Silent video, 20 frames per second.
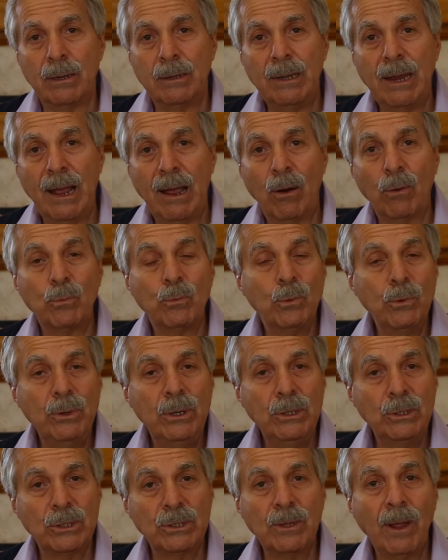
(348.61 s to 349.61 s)
Now,
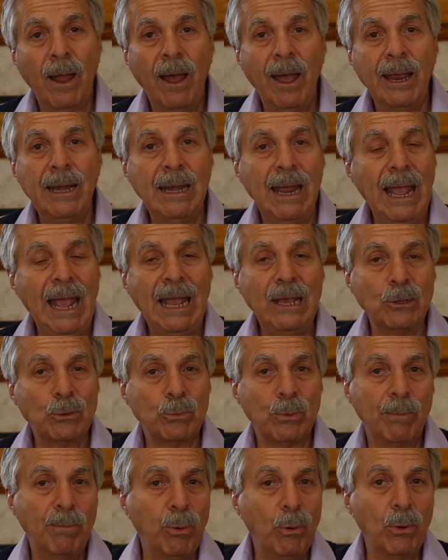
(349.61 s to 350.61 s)
Rudy Styne,
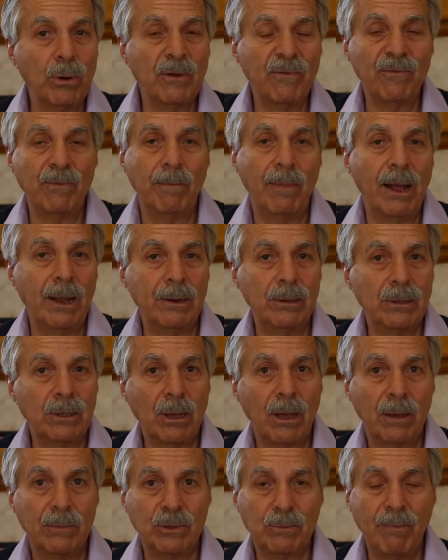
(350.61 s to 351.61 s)
ace reporter for Modern
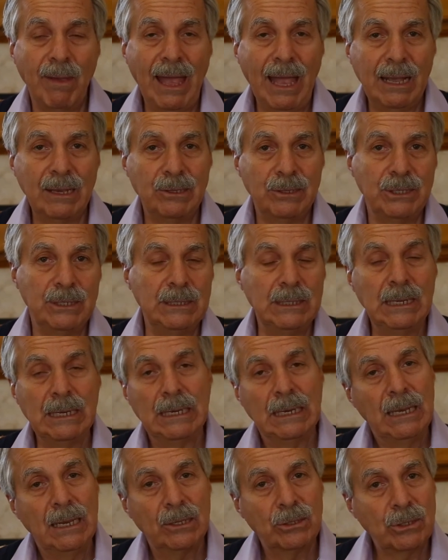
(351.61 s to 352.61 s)
Times Magazine,
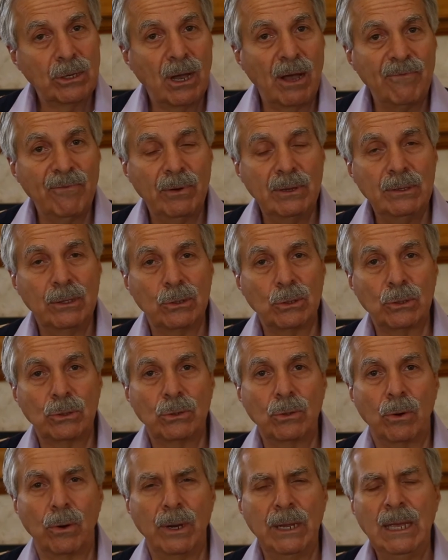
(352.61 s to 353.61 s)
is covering this
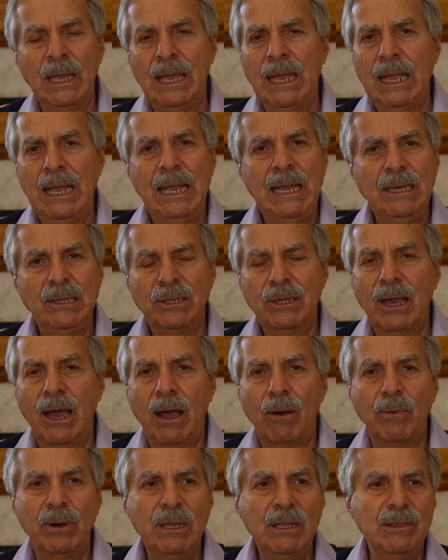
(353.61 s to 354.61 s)
story. He's
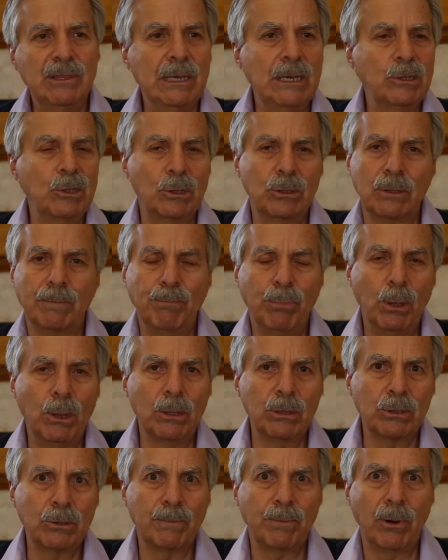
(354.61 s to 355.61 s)
got what he thinks is a
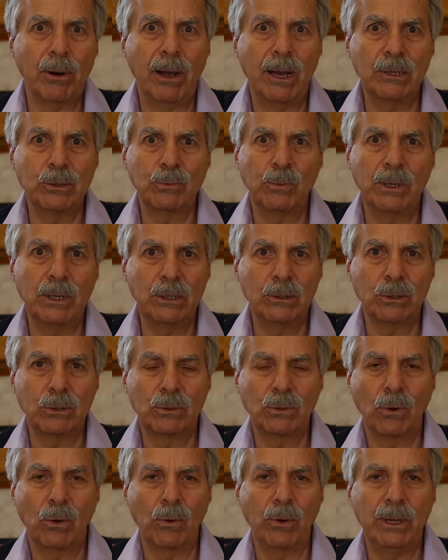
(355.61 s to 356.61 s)
Pulitzer Prize winning
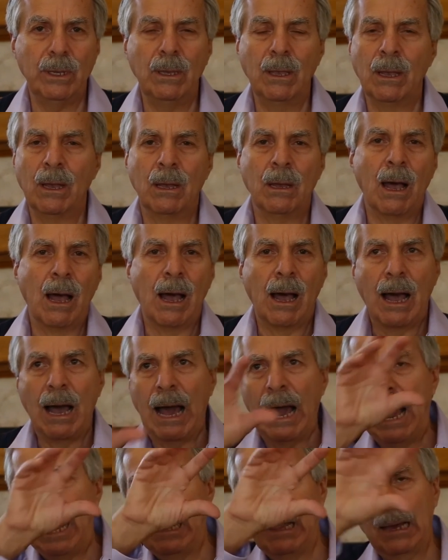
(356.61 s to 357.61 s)
story.
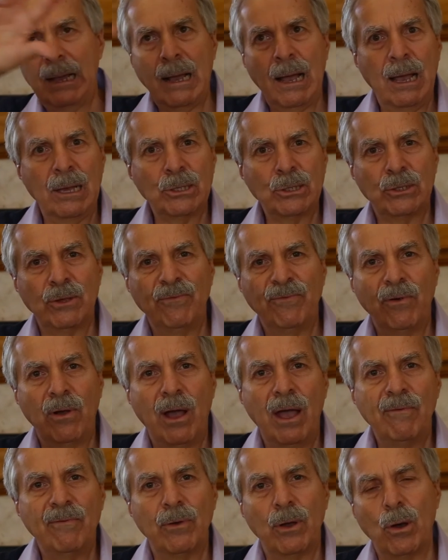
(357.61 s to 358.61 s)
Holocaust
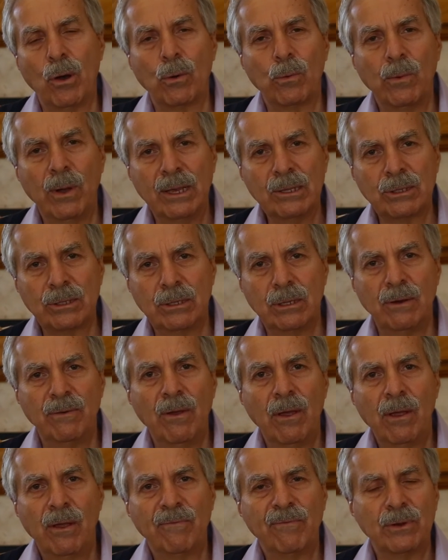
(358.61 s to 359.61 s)
survivor arrested
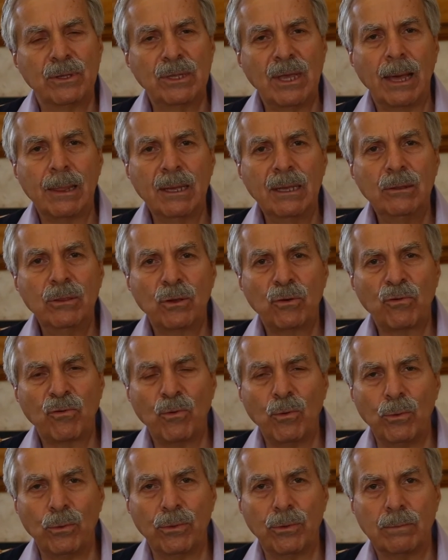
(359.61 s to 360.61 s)
for telling the
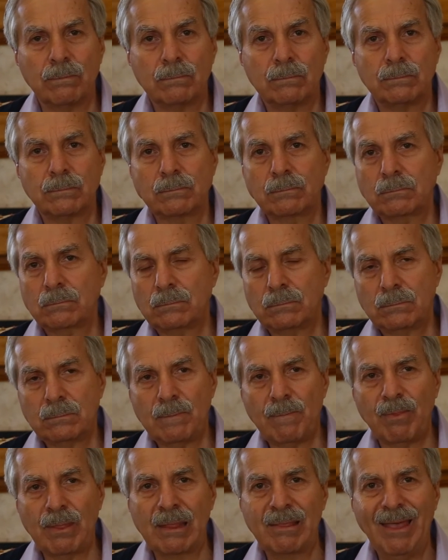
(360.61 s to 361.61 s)
truth.
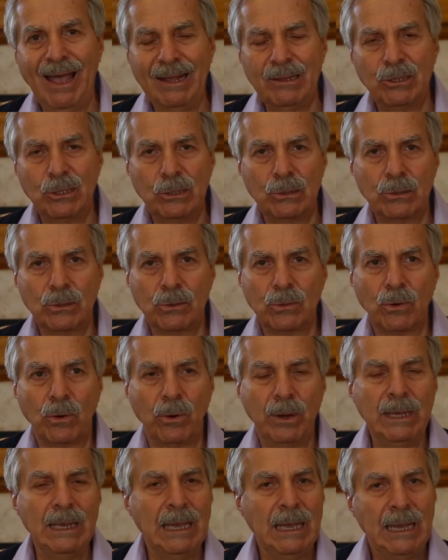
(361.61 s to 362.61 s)
That's his
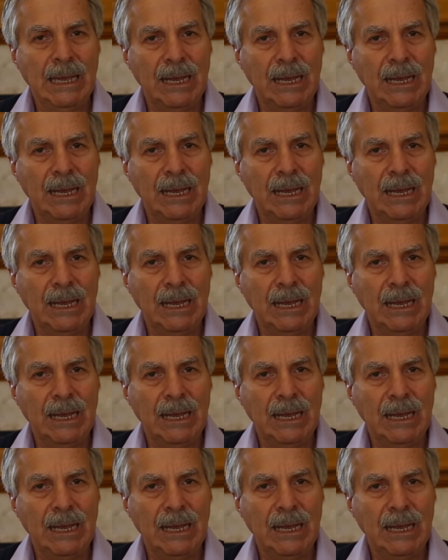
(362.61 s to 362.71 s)
story.